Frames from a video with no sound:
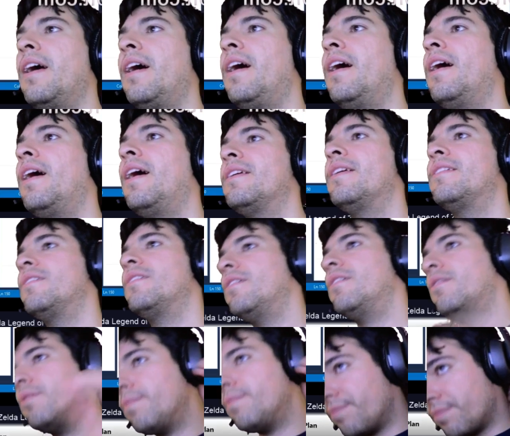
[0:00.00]

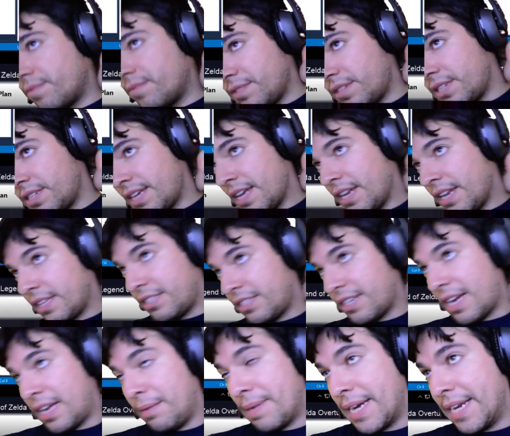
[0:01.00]
So to get a
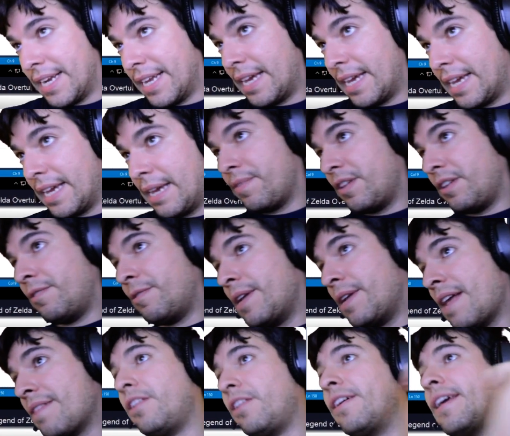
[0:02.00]
child by name, we're going
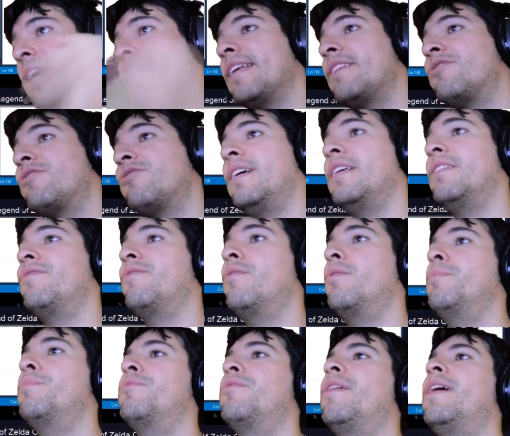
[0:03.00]
to have to look at its
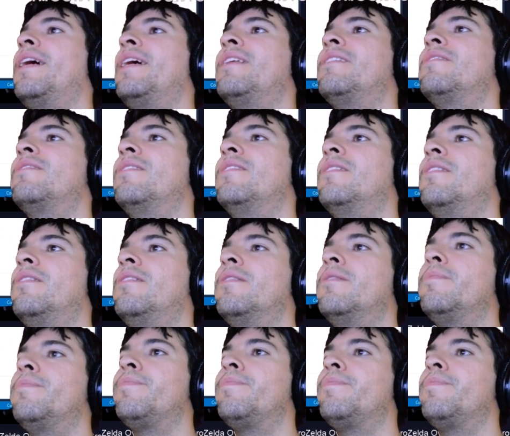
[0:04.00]
transforms, right? So